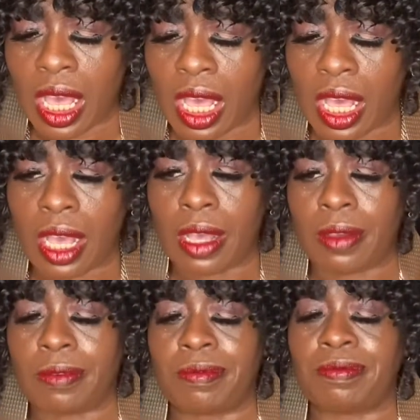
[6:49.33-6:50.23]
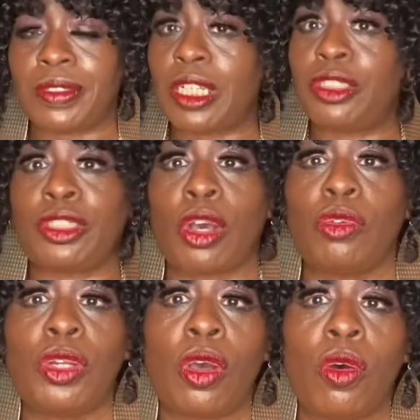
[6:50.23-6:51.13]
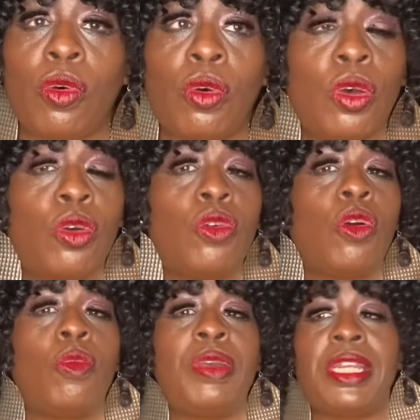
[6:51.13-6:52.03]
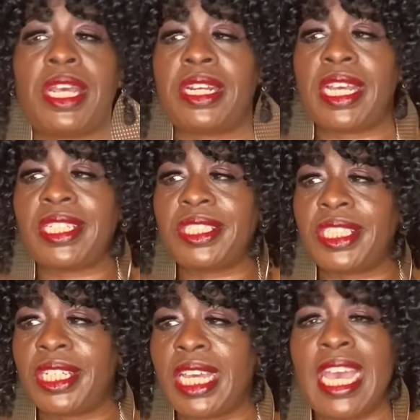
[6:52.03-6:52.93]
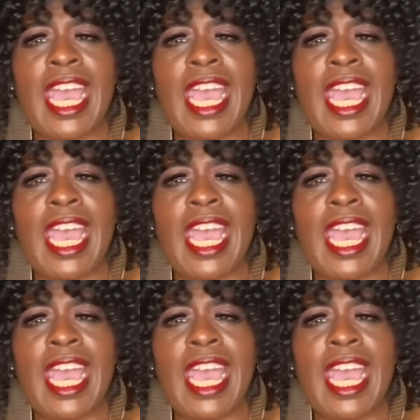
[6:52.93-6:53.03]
Don't know who gonna be there next year.